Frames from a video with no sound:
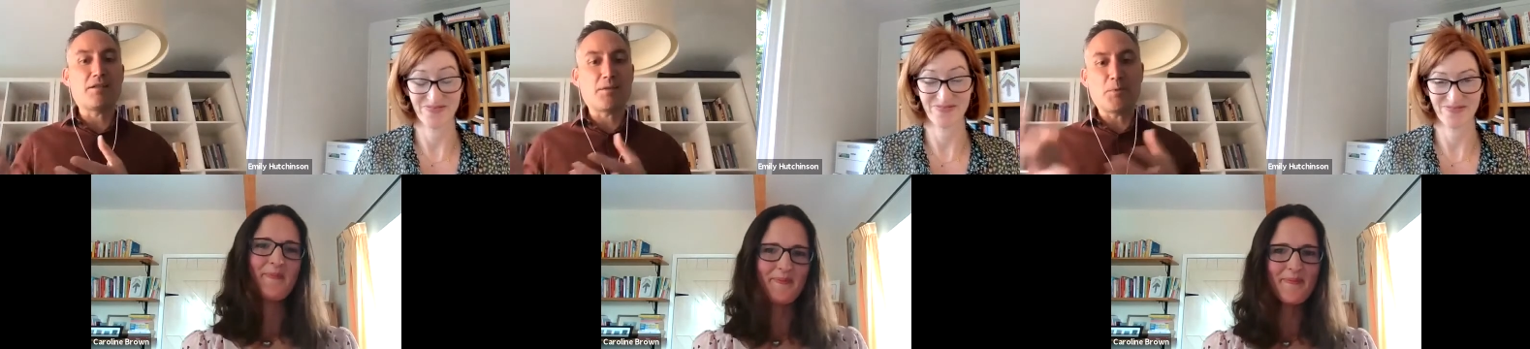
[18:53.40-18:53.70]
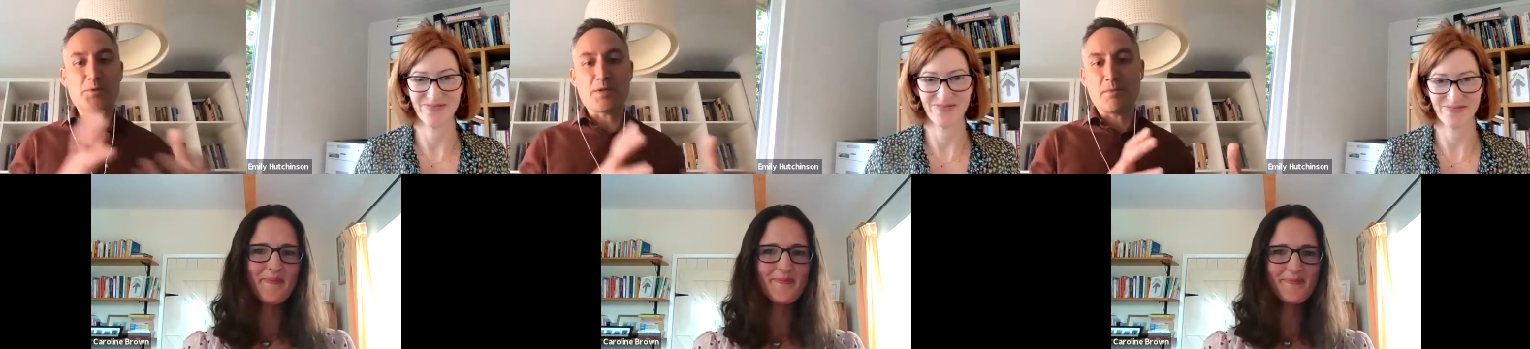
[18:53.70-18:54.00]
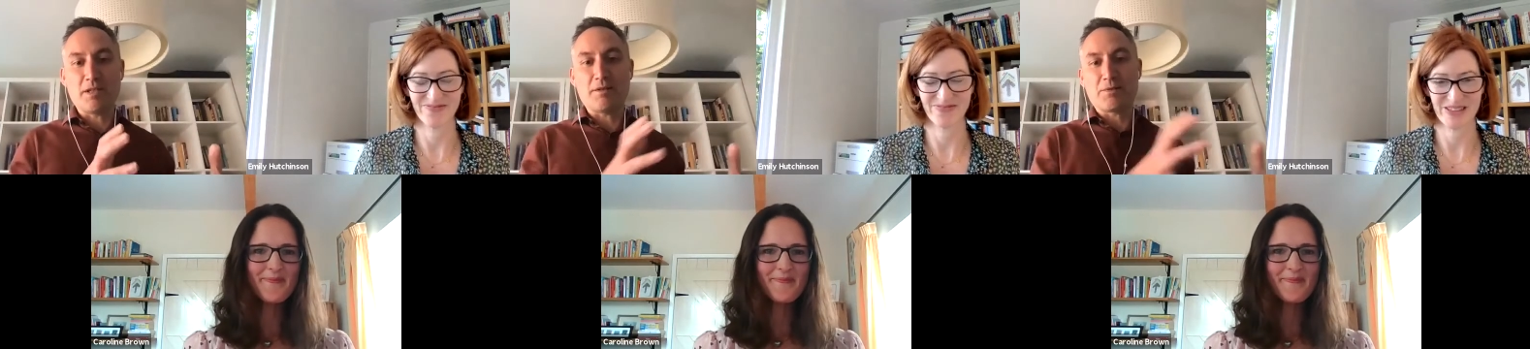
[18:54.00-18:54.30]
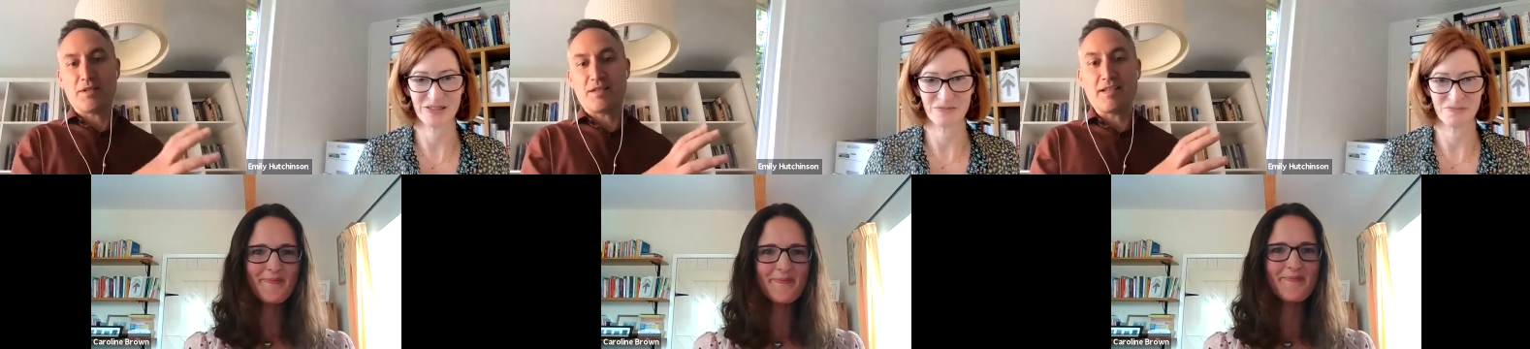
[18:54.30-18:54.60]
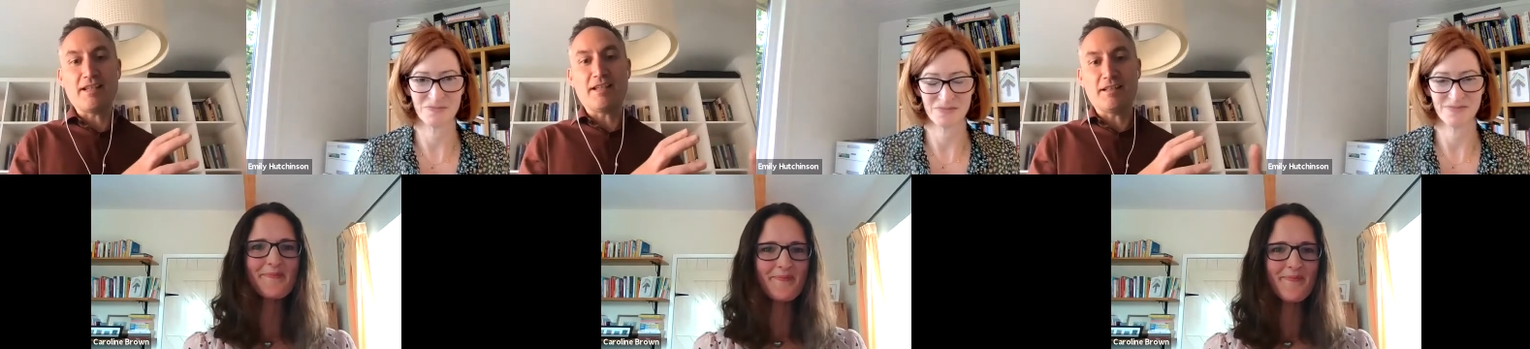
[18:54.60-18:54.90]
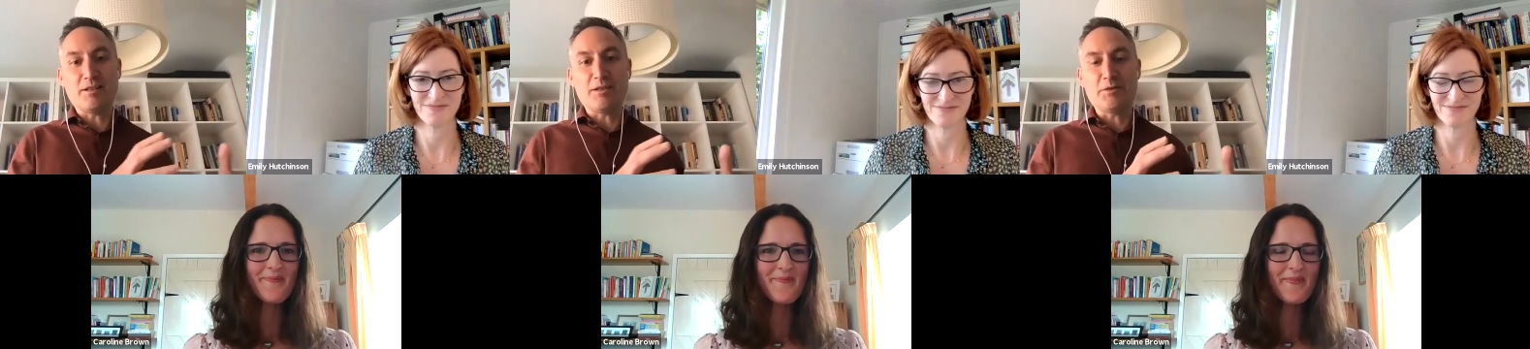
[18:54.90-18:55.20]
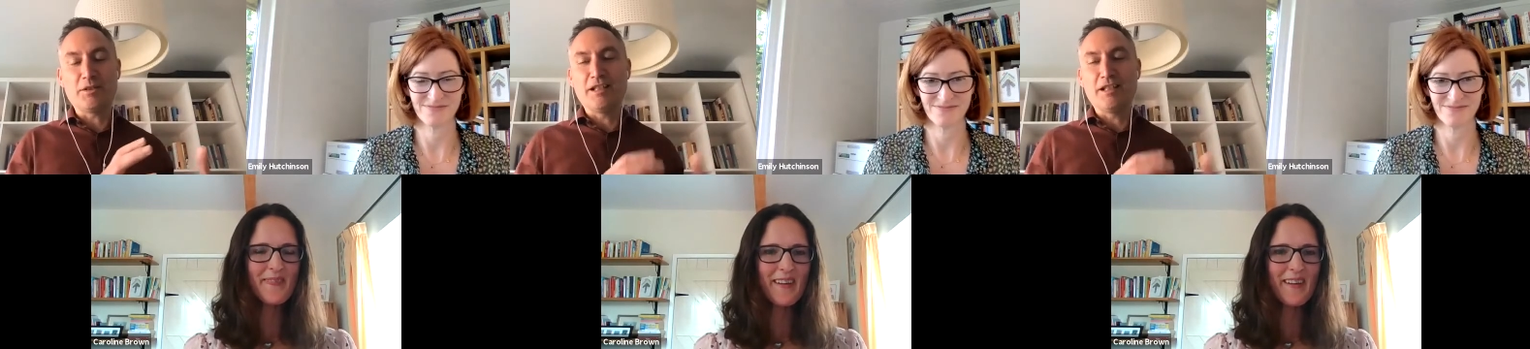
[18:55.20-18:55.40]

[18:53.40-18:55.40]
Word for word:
Speaker 1: to support someone else to see it, you know?